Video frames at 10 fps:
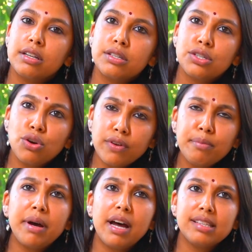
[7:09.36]
So over the
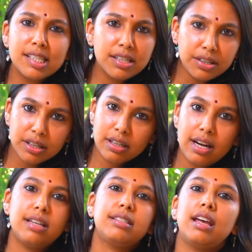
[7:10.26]
past year,
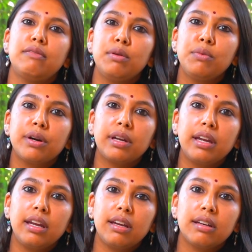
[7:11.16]
as I have been
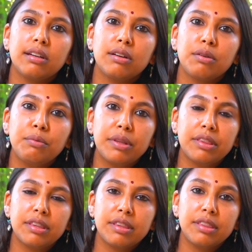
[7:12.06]
working with
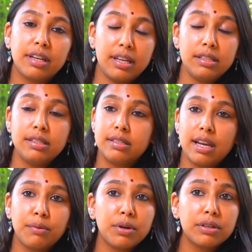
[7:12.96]
the kids,
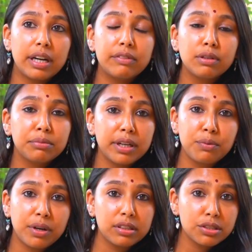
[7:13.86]
I work right from grade
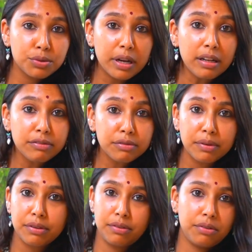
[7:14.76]
1 to 12
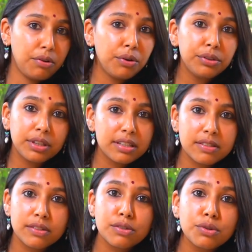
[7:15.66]
with all the kids
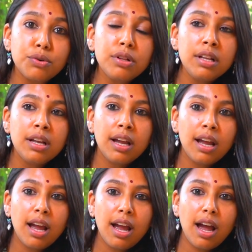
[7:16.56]
in the school.
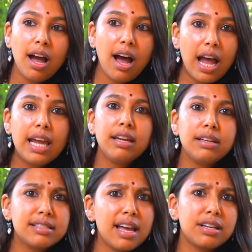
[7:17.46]

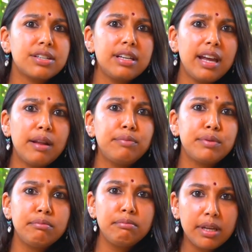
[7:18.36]
It's actually
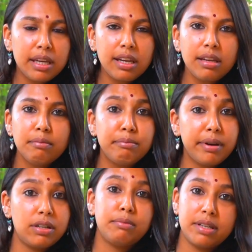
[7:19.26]
helped me
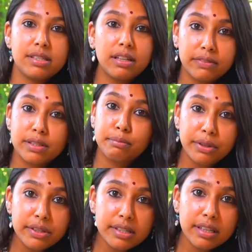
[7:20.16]
better myself as a
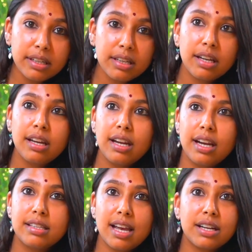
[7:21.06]
person.
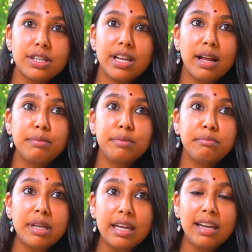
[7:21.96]
It's actually helped
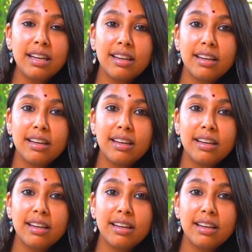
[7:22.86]
me